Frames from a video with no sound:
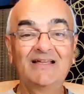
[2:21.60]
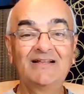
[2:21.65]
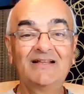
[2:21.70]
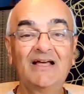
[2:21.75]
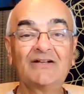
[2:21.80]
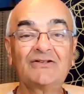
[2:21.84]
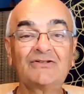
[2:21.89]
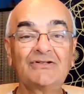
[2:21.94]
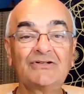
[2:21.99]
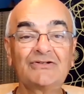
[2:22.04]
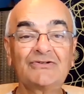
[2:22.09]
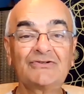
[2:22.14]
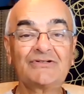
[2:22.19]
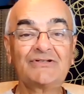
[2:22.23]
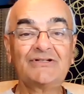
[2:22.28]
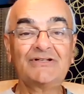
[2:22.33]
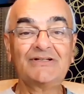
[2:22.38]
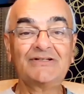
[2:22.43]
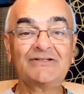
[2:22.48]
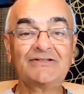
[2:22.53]
That's
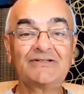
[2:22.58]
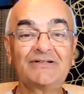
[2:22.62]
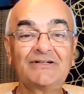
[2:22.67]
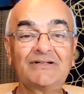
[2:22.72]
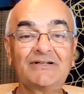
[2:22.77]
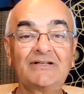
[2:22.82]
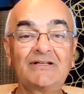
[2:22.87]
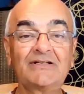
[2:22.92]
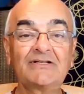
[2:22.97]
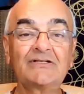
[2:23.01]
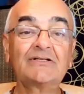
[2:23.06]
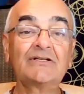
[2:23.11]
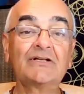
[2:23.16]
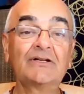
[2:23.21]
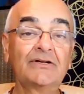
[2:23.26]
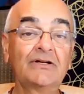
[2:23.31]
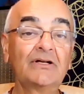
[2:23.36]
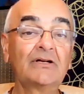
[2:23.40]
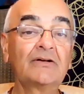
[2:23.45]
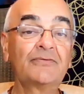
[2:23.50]
interesting, isn't it? This is
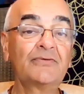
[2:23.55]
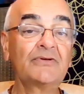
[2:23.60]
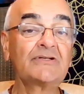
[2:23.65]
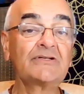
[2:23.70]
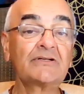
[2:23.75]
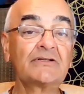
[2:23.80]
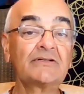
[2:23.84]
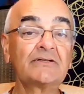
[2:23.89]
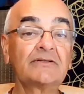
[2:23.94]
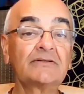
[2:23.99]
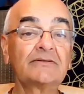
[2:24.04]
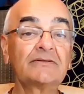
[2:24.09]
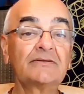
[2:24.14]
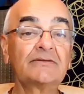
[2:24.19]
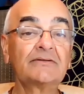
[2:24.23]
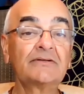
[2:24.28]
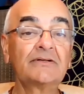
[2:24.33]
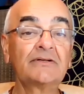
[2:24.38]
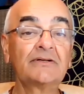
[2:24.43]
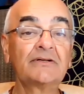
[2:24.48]
the real
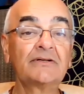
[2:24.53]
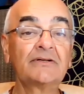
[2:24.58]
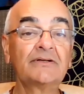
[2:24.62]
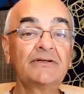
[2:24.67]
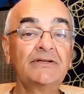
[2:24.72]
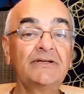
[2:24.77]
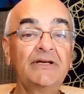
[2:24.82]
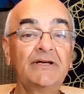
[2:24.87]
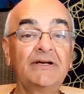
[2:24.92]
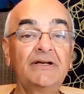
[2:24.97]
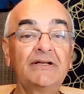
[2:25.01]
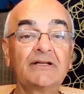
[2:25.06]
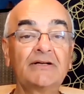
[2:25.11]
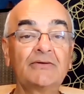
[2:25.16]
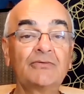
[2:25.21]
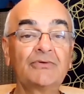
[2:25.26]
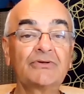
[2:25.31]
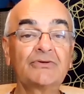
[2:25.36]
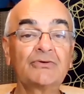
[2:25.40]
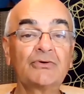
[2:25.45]
physical hearing
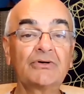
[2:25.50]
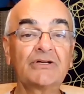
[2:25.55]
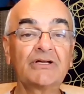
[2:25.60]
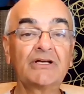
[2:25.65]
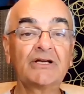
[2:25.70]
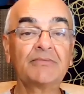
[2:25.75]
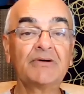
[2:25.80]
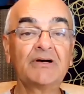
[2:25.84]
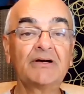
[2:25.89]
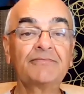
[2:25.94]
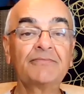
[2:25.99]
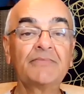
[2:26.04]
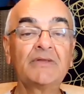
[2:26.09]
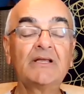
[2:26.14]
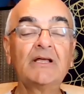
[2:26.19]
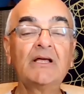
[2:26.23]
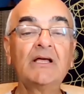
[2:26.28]
that we're talking about.